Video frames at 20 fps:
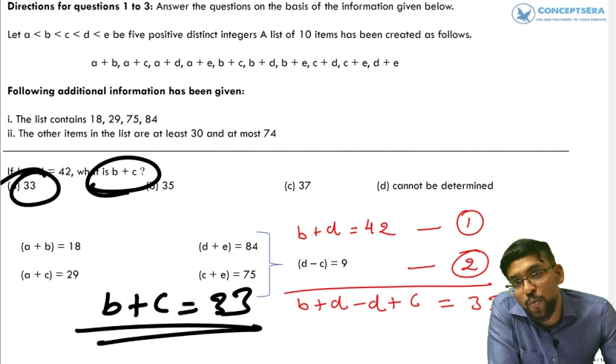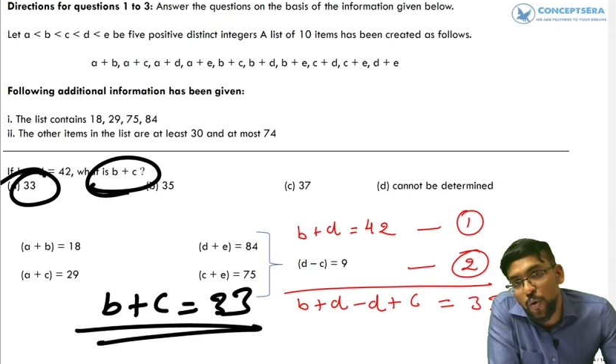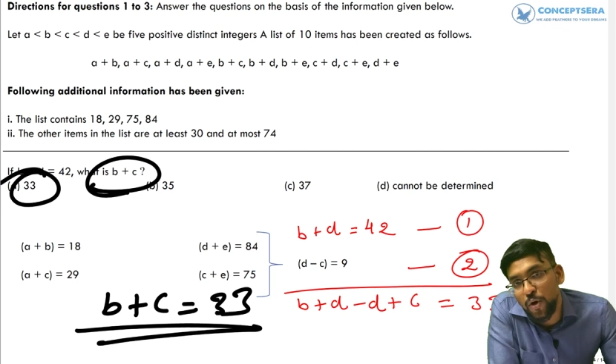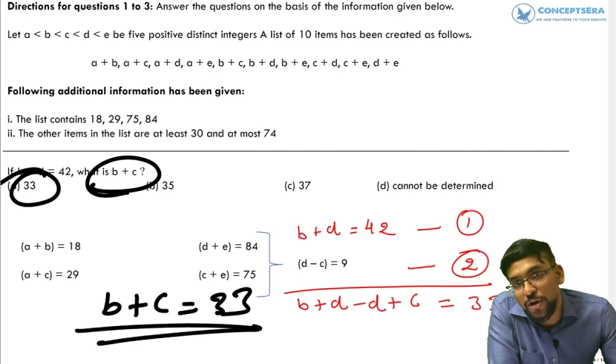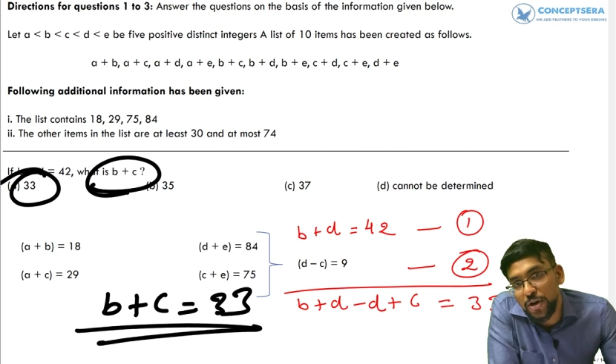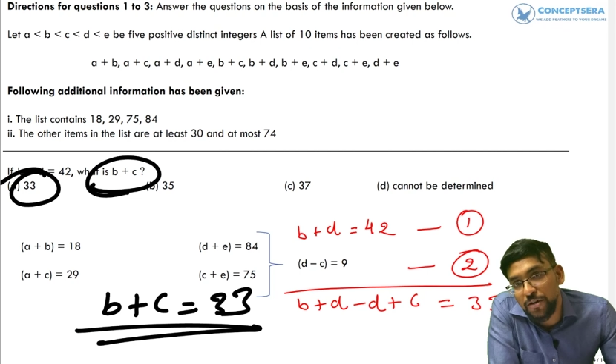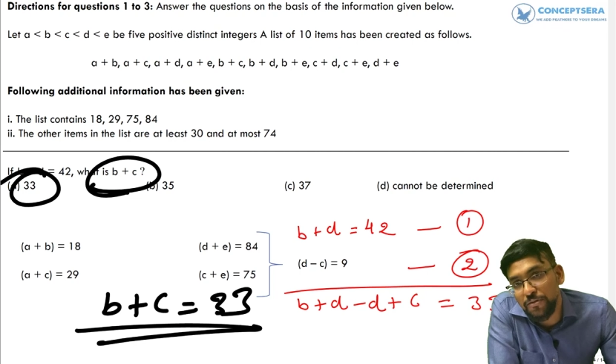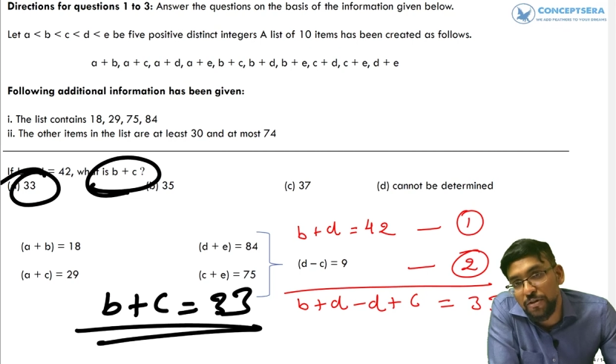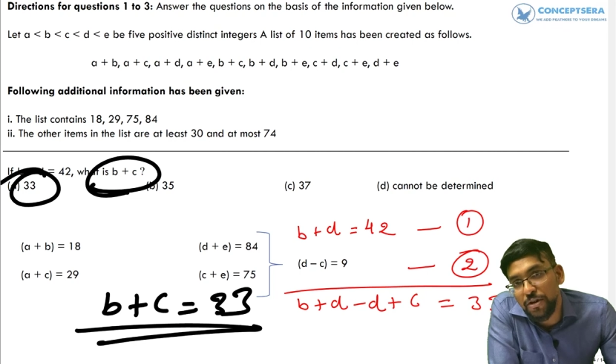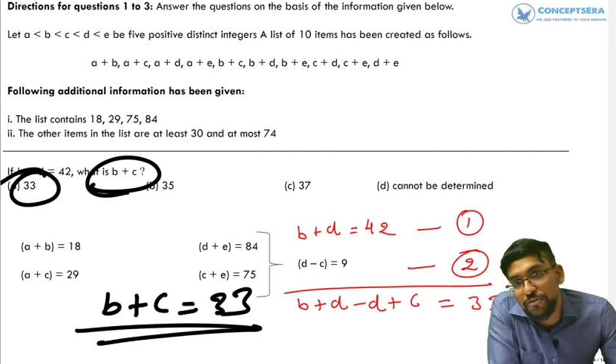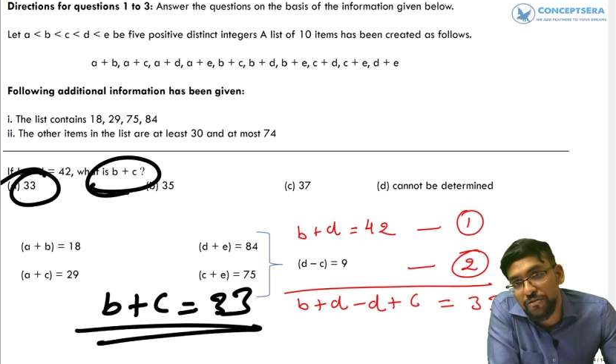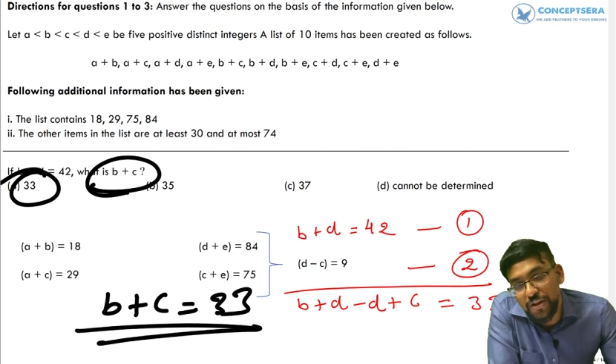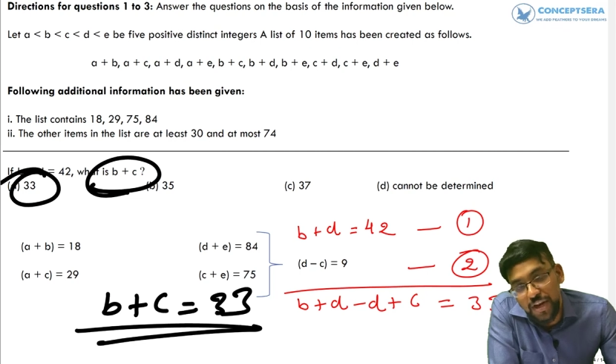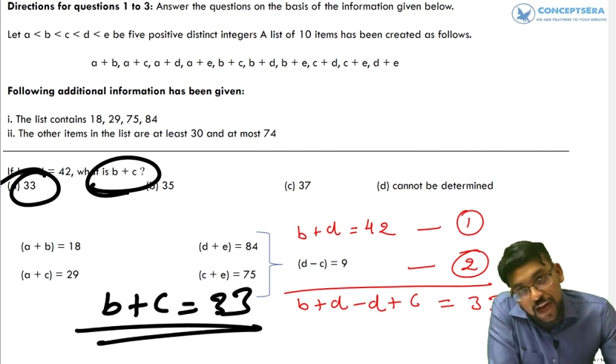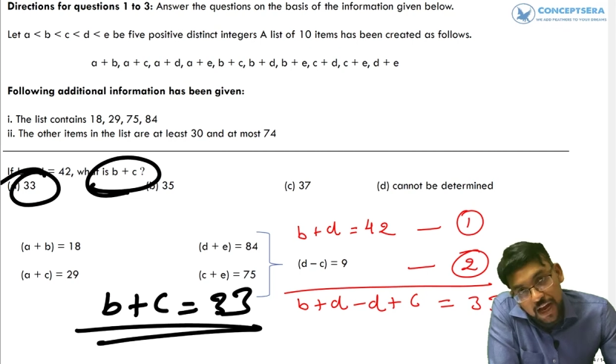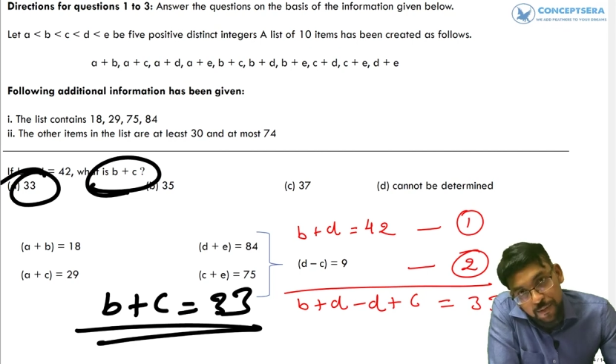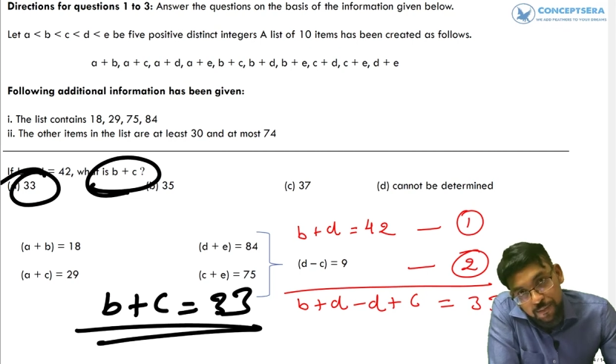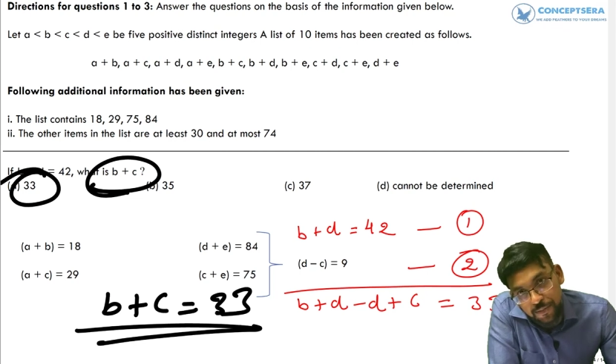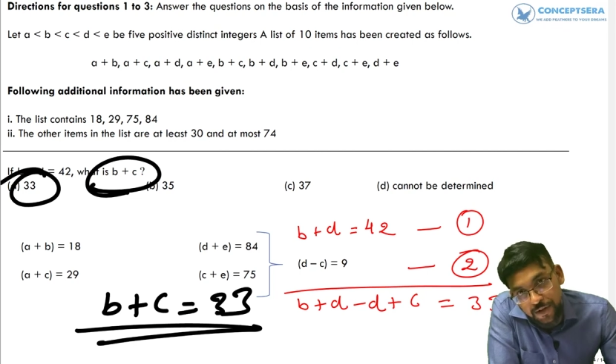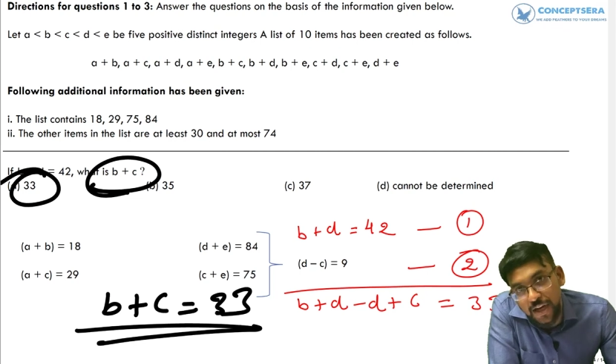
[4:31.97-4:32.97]
whatever we
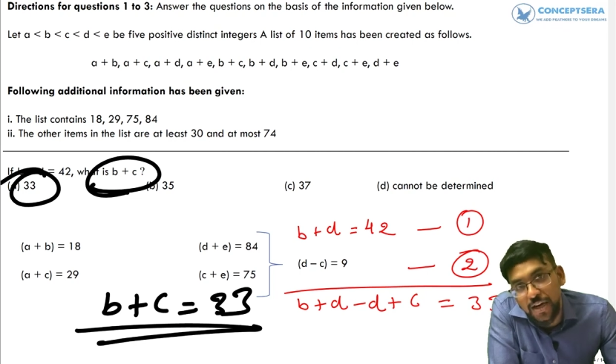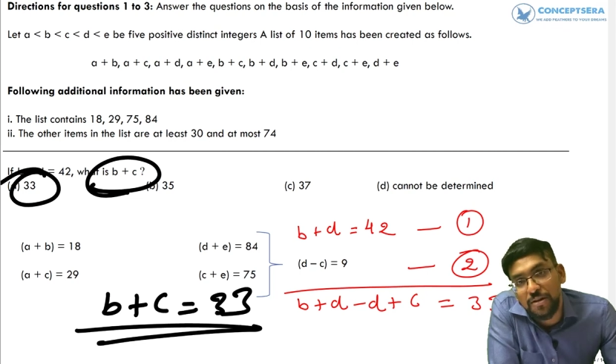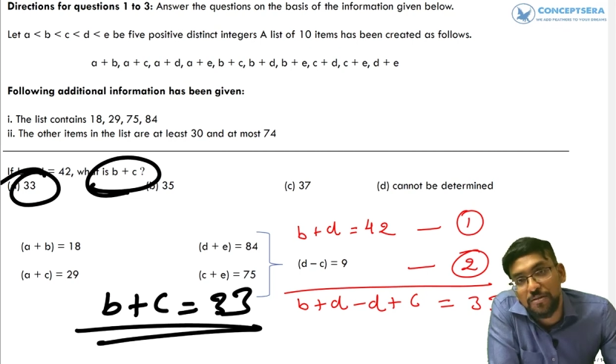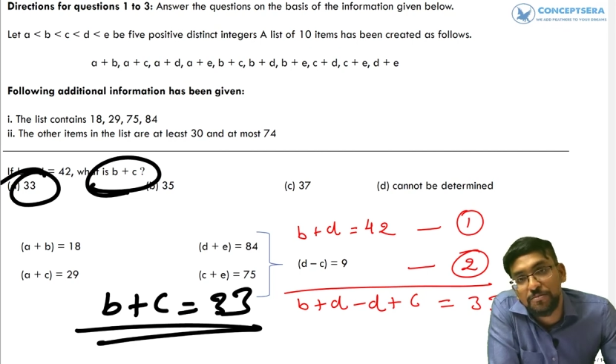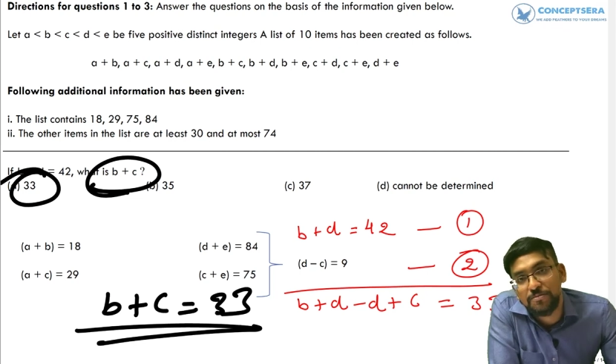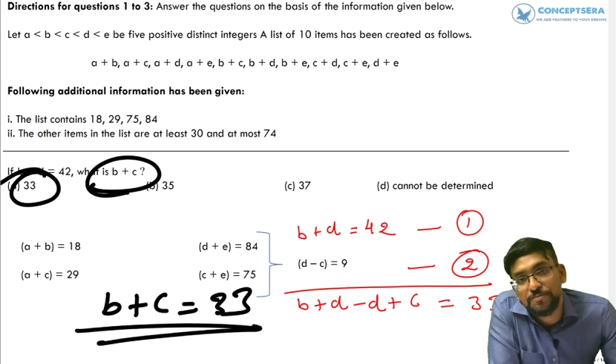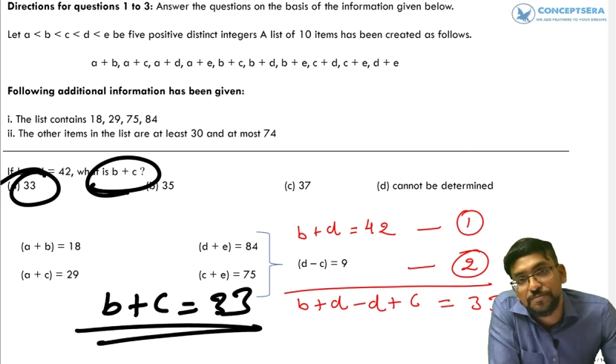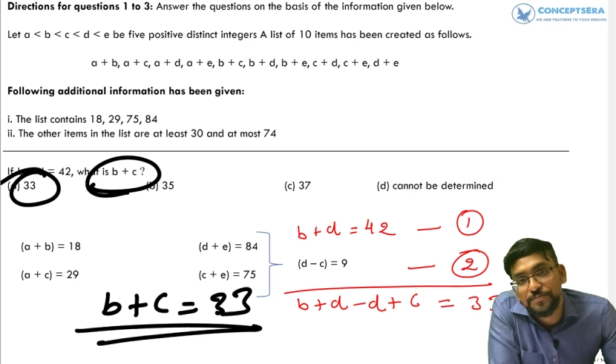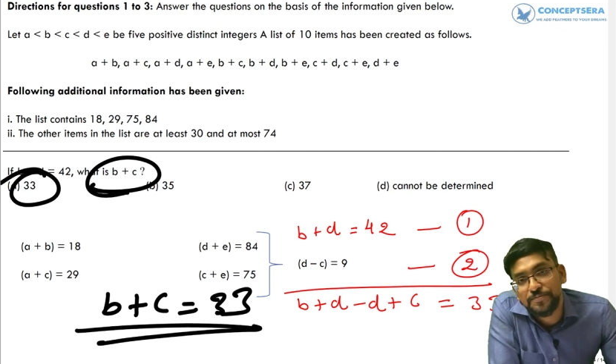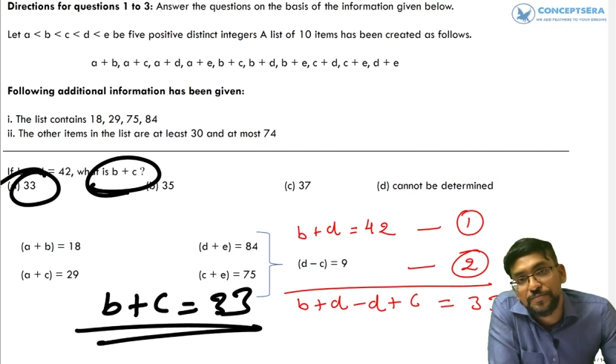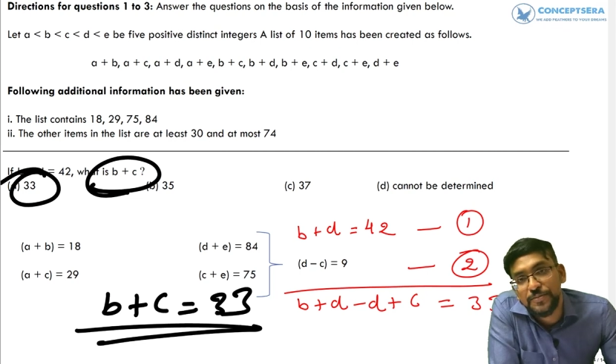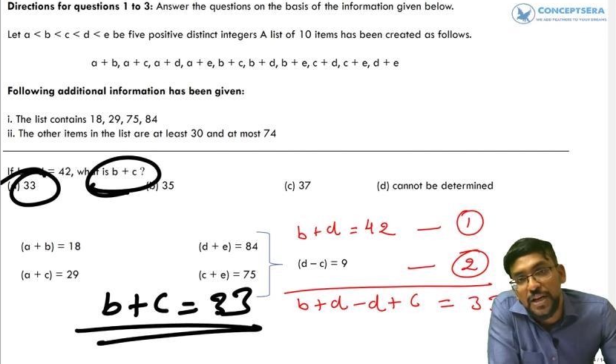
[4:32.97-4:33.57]
have done.